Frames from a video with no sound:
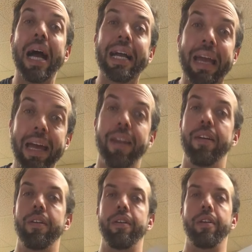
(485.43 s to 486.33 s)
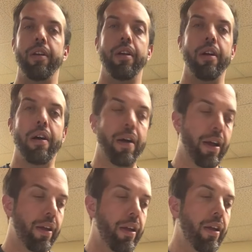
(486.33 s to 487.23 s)
again. All right.
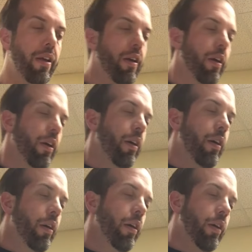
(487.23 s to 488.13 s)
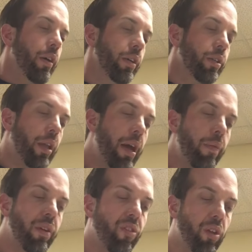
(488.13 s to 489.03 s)
So that
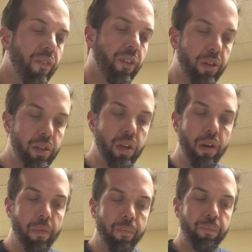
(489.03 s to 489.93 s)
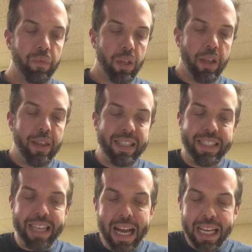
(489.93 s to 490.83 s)
was for the first 2. The
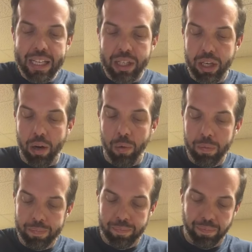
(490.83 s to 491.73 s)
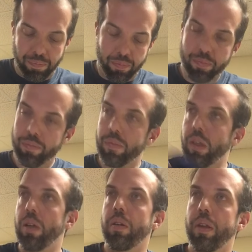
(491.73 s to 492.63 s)
second 2,
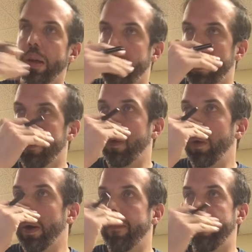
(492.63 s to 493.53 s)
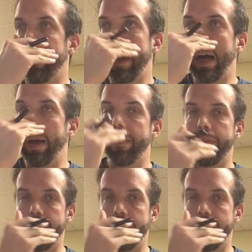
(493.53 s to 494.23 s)
numbers 4 and 5,